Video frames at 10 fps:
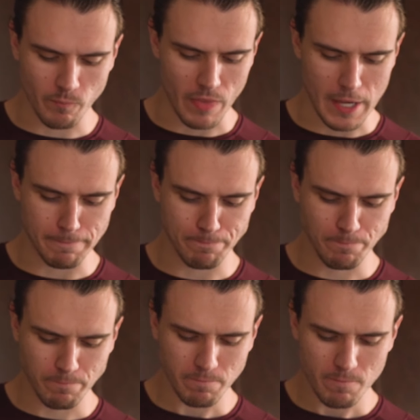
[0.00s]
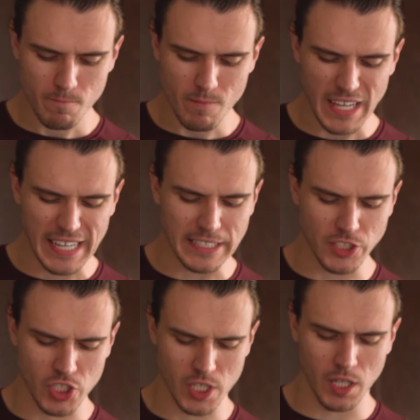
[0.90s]
Mm.
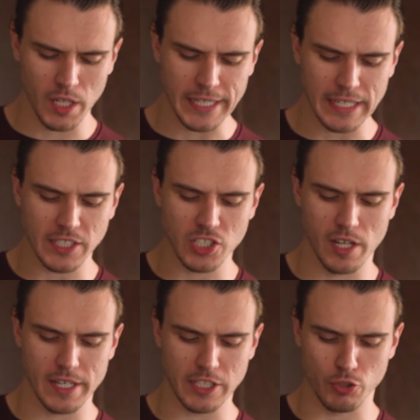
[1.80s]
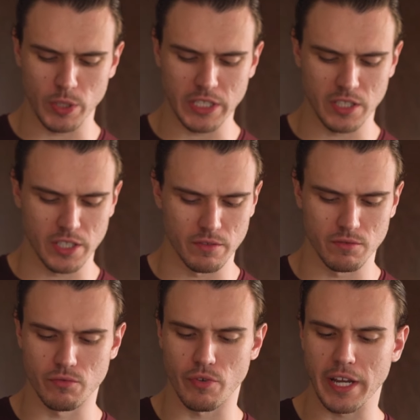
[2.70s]
It's slightly, slightly sweeter than
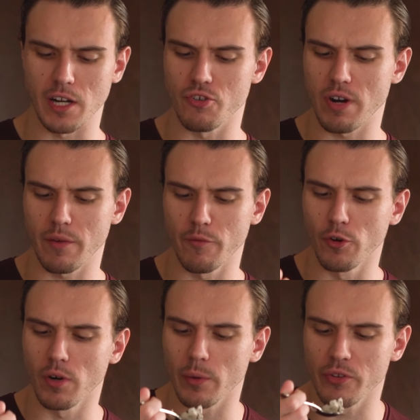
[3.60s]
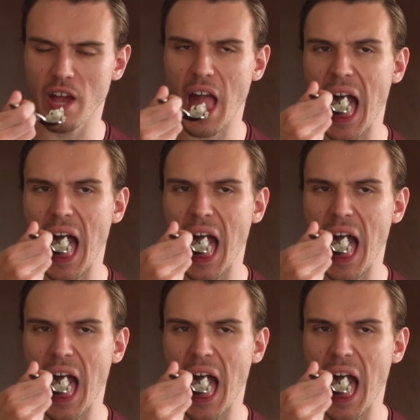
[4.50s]
regular dragon fruit, I would say.